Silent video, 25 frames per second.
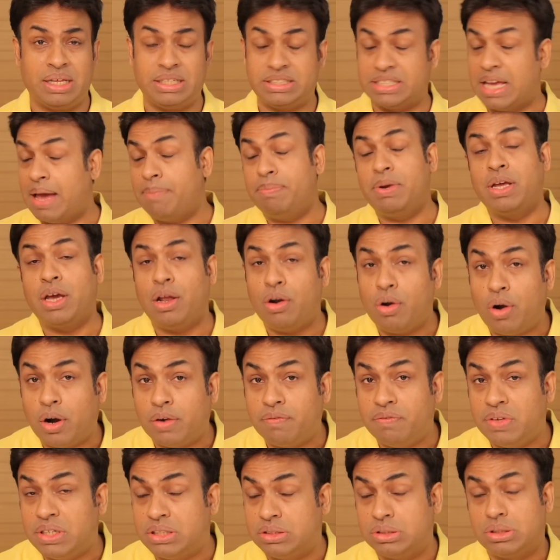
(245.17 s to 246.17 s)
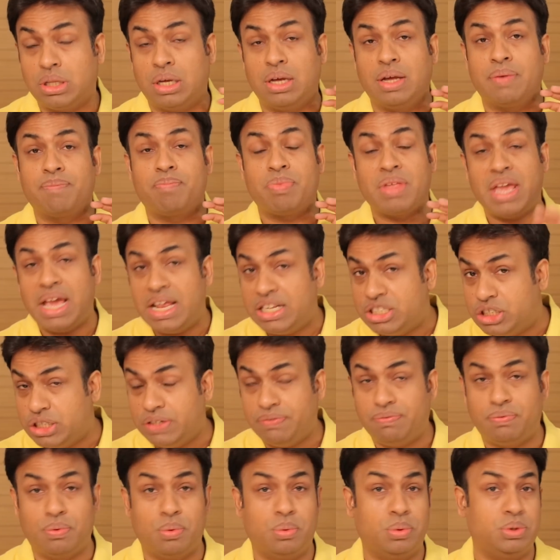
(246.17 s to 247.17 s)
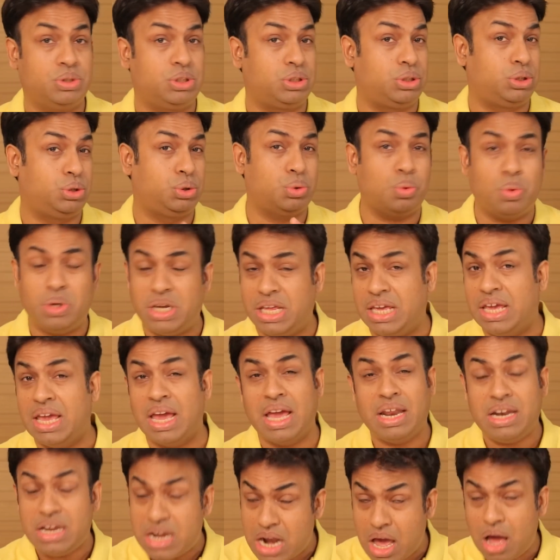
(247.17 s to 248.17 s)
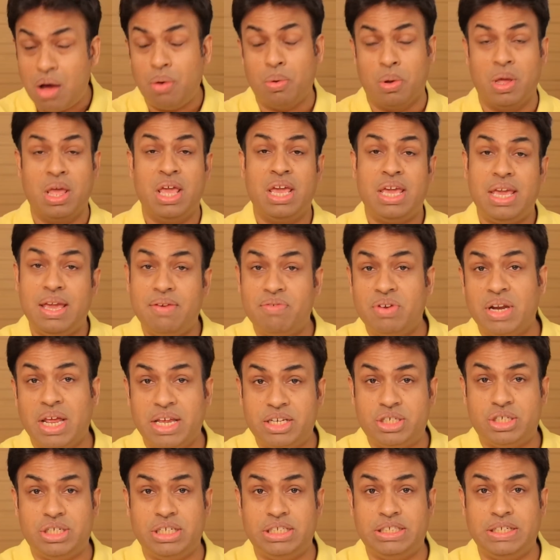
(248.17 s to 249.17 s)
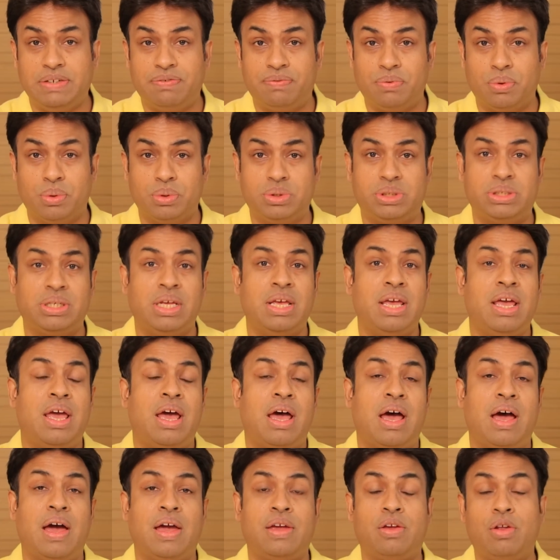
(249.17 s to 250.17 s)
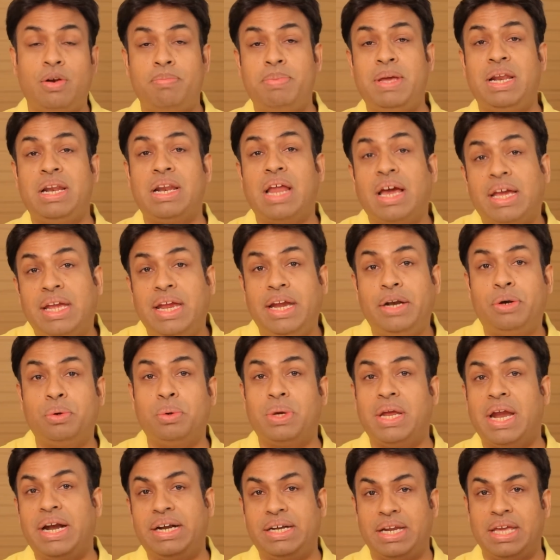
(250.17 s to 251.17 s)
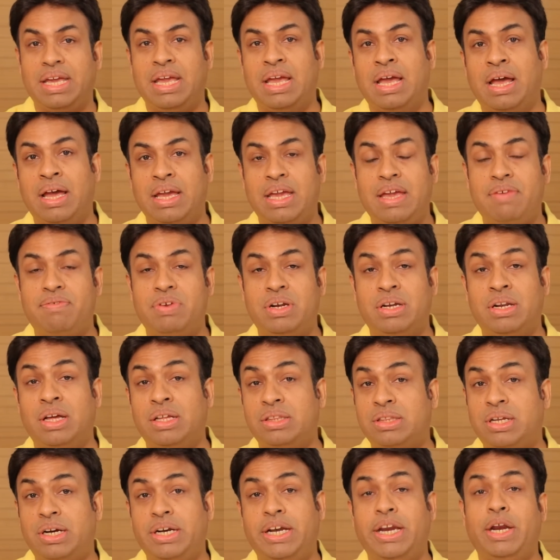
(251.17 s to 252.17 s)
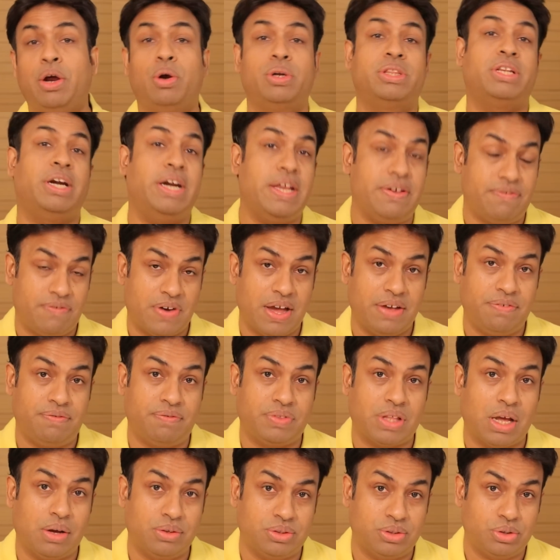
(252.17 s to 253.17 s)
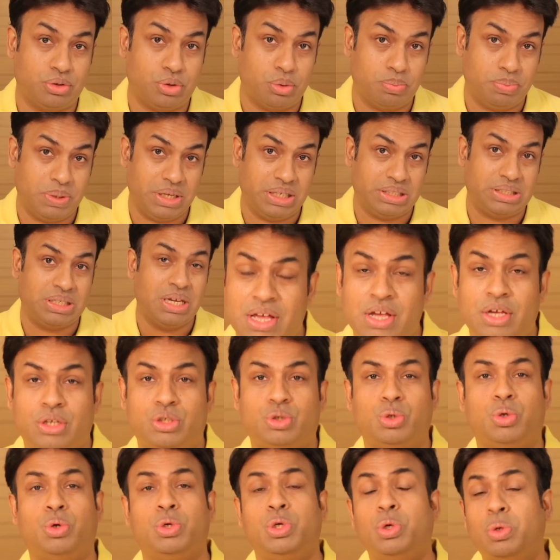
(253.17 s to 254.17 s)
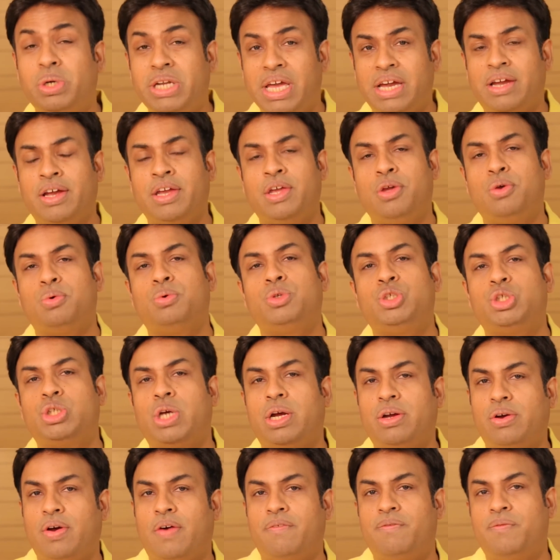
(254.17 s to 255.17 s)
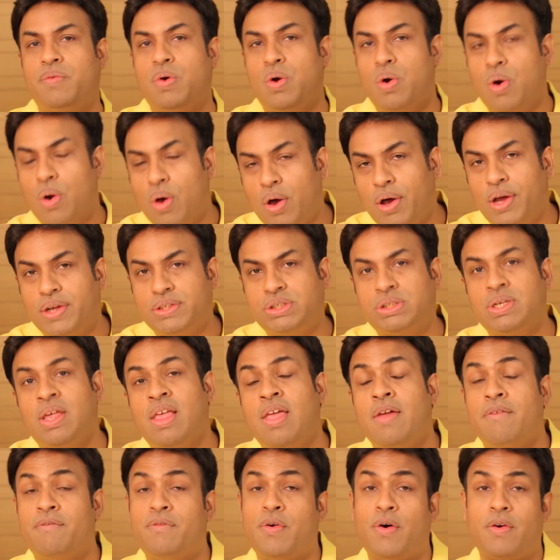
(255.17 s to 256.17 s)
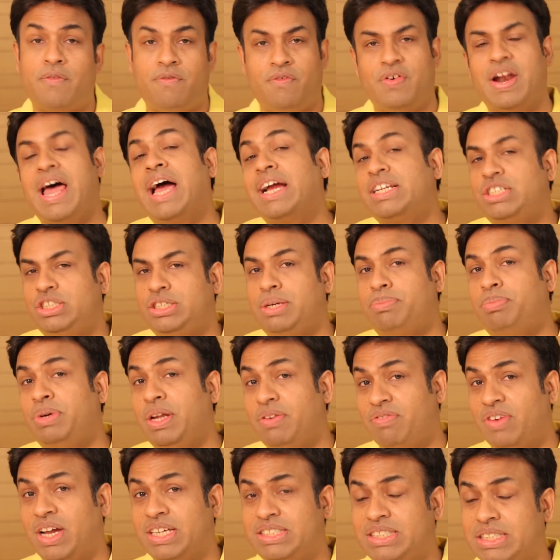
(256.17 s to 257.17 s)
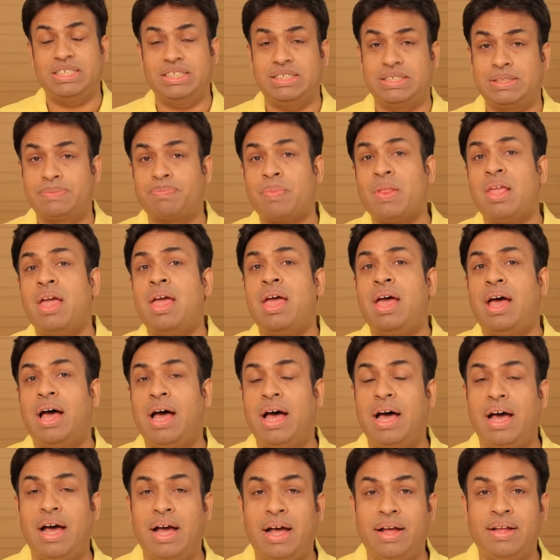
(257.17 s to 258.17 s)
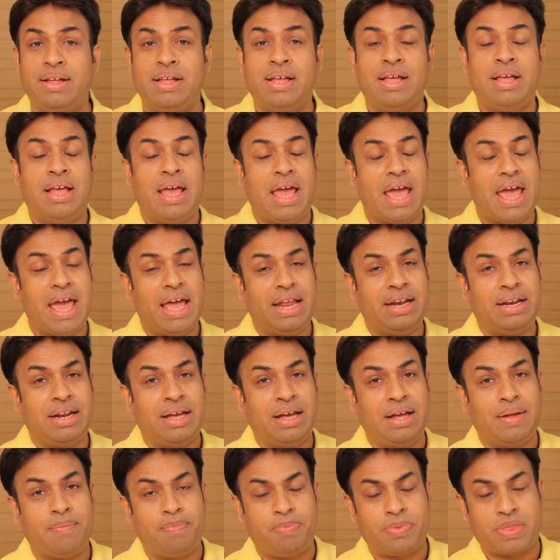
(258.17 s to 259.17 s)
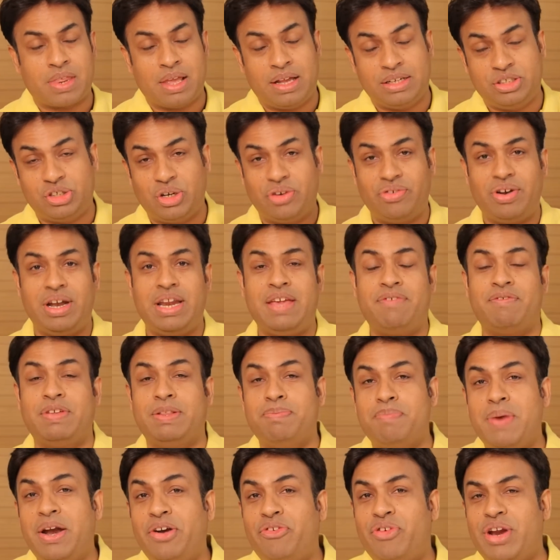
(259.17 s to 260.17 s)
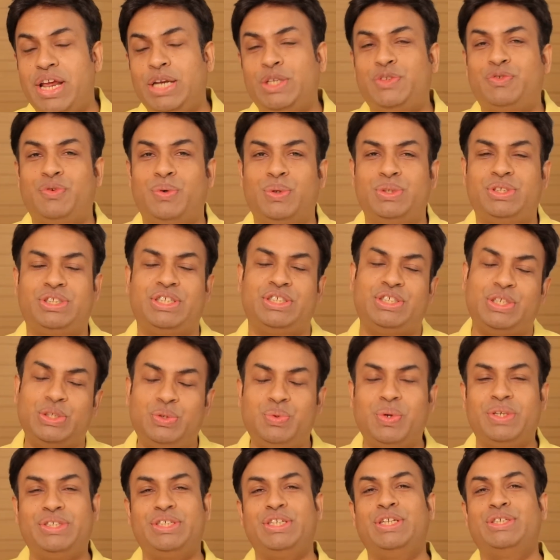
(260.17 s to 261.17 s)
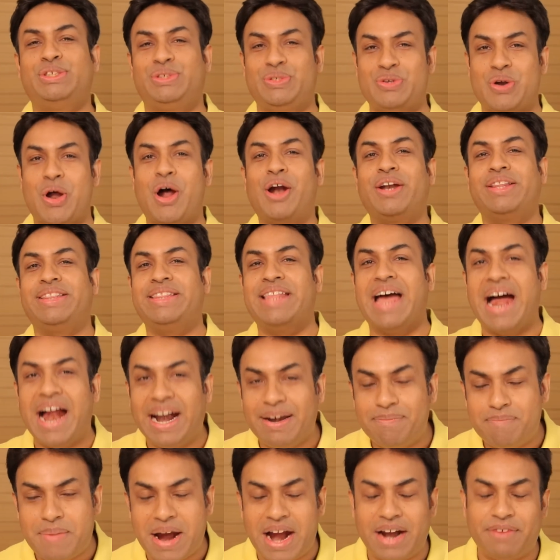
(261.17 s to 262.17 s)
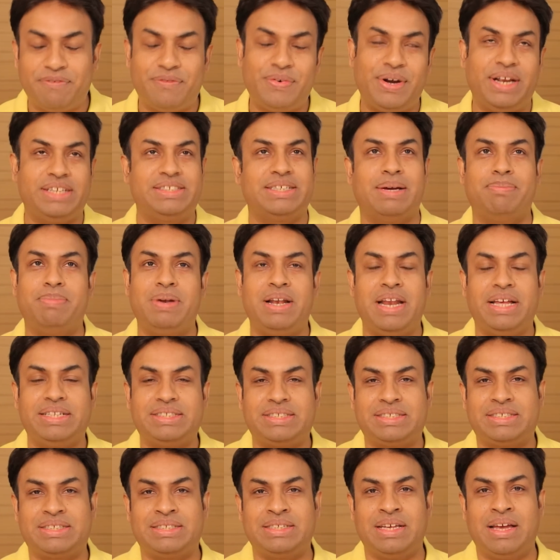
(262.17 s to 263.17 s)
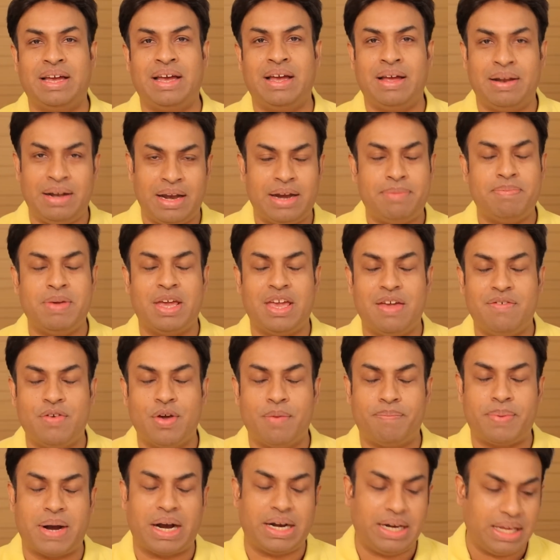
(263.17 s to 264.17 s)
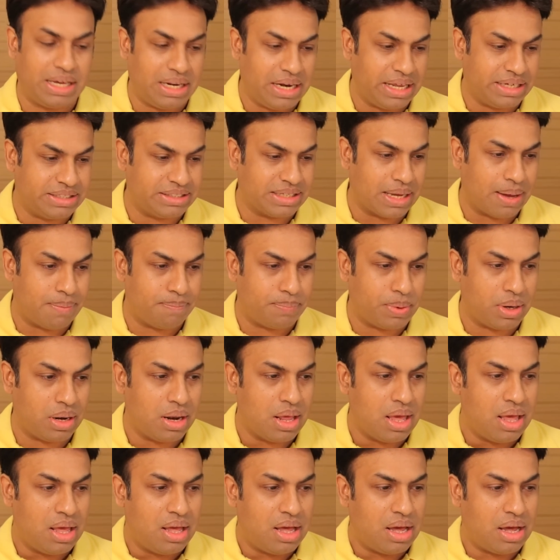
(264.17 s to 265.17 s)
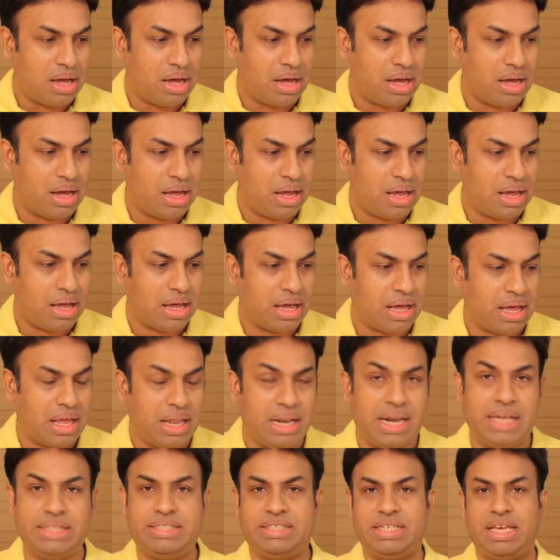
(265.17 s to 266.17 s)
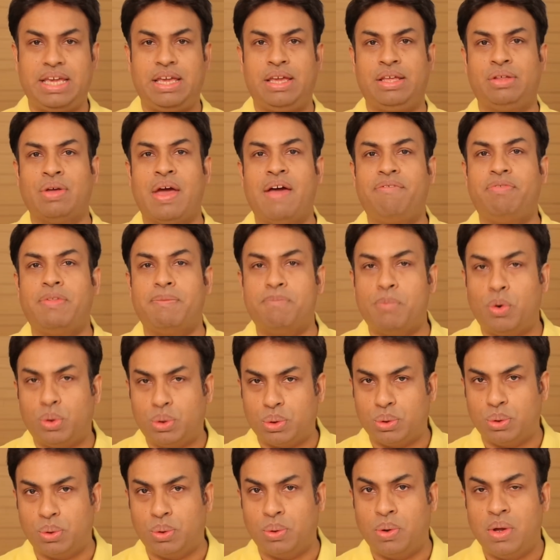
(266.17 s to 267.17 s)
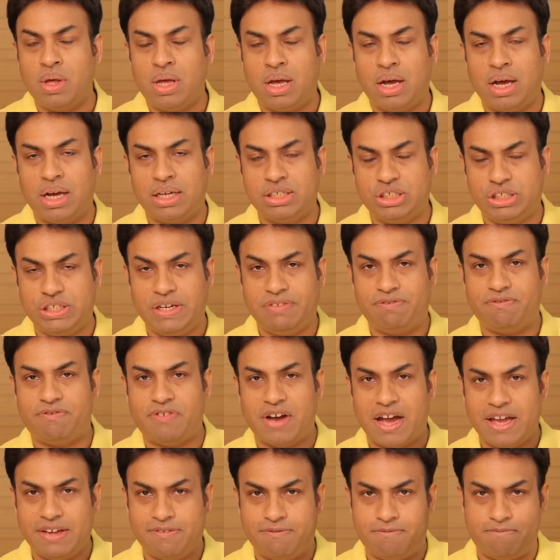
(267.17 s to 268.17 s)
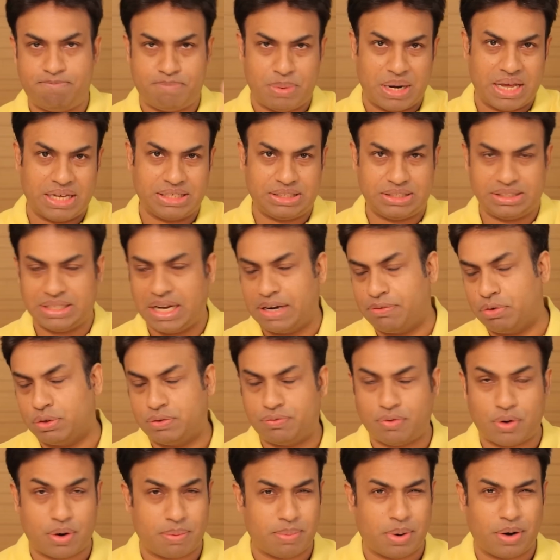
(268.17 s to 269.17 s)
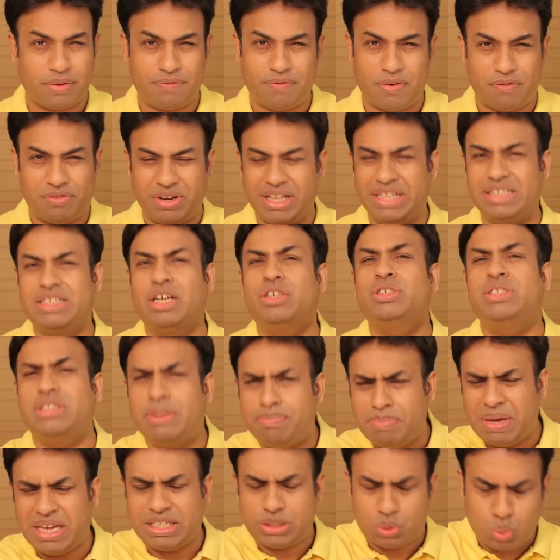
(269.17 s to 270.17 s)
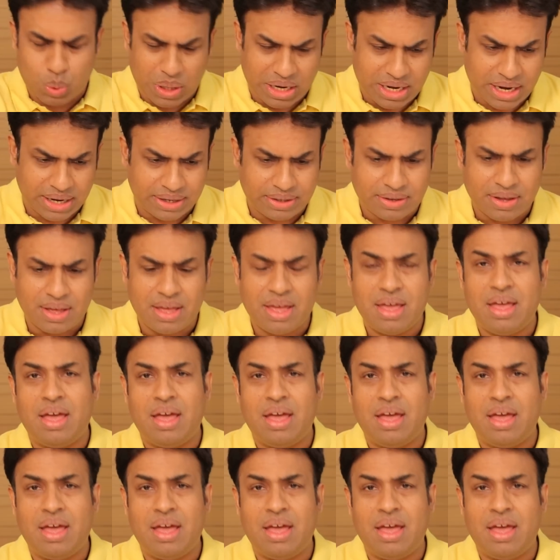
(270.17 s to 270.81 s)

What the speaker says: It's happening a lot with the LG phones, Sony, and now even HTC phones. You'll be lucky to get even 30 or 35,000 rupees. So you take a huge chunk of loss for flagship devices. Generally with mid-range phones, the situation is not that bad. For example, let me give you a practical example. Let's say you have the Moto G5 Plus. That was for about 15,000, the base variant.